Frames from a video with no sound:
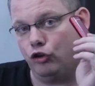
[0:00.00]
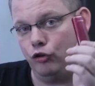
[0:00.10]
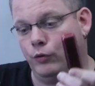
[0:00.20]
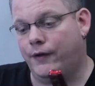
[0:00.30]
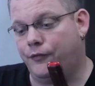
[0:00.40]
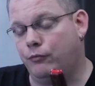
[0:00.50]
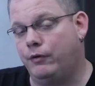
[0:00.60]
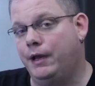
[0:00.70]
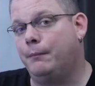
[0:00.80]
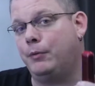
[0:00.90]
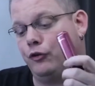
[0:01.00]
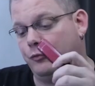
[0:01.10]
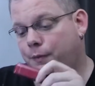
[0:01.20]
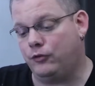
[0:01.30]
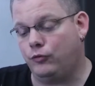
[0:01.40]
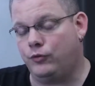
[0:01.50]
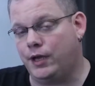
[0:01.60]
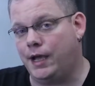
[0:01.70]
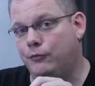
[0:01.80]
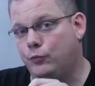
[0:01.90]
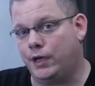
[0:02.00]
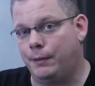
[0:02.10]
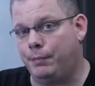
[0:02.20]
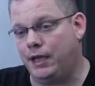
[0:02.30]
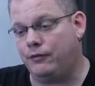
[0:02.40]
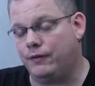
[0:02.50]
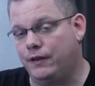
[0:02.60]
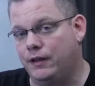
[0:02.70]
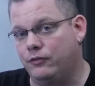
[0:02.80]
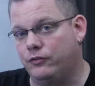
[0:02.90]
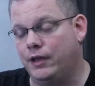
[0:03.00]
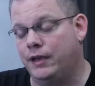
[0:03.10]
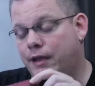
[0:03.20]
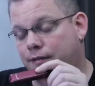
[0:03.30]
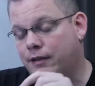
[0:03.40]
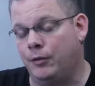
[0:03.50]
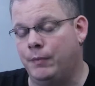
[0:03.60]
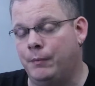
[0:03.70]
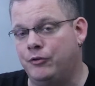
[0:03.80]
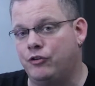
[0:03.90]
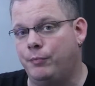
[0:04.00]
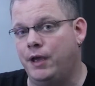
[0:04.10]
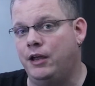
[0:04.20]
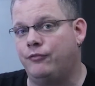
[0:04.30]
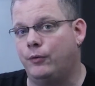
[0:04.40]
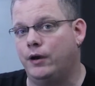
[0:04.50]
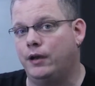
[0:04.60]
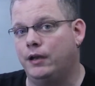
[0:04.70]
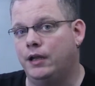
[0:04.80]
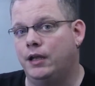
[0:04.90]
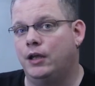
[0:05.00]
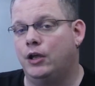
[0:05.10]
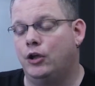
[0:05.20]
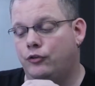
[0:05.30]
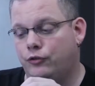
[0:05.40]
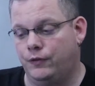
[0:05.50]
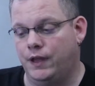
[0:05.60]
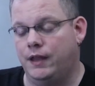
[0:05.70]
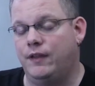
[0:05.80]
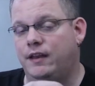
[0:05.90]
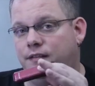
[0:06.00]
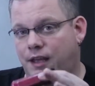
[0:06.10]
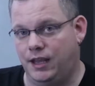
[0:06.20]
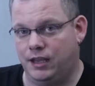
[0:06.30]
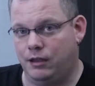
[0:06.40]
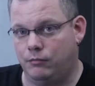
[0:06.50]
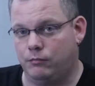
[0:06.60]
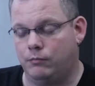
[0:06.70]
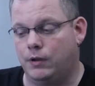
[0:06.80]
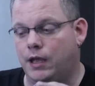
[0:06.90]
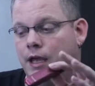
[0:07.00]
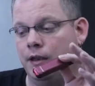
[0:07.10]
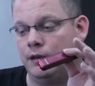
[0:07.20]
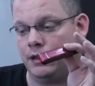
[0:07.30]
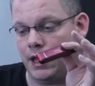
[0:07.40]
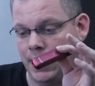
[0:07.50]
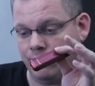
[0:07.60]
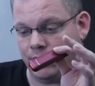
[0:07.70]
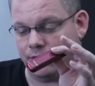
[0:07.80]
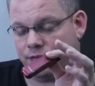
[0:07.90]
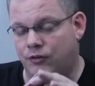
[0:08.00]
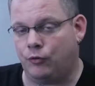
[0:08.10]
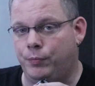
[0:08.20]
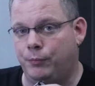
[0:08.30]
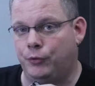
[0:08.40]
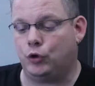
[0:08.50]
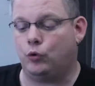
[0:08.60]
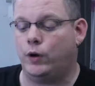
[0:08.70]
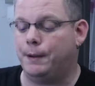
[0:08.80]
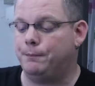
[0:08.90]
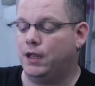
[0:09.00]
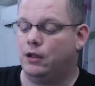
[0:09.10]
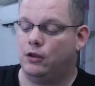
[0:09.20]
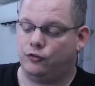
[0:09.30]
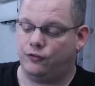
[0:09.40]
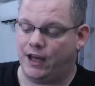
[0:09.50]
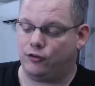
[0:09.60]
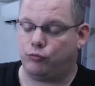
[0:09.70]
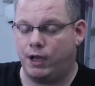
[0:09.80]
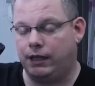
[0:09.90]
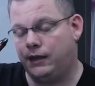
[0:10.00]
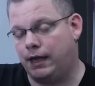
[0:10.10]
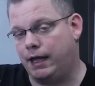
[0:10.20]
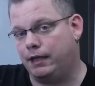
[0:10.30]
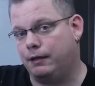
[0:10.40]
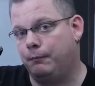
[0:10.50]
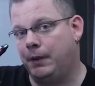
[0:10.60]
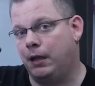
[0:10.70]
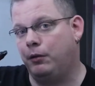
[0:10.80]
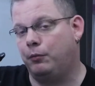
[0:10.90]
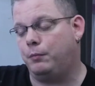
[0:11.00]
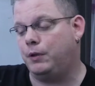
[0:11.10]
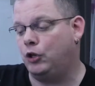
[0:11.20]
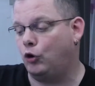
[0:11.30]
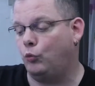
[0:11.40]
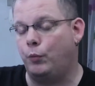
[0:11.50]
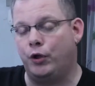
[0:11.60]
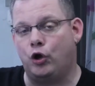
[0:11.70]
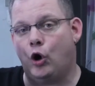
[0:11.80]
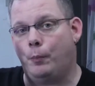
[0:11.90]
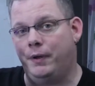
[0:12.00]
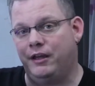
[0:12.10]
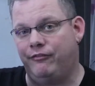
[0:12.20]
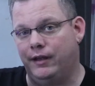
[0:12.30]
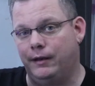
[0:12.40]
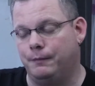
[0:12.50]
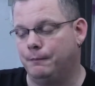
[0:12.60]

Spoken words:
you have to reimburse me 2 times what I paid for this. And I tell them how much I paid for it. So then they take it, and I've got several people to quit. So that's why I like being, you know, what we call PIF it.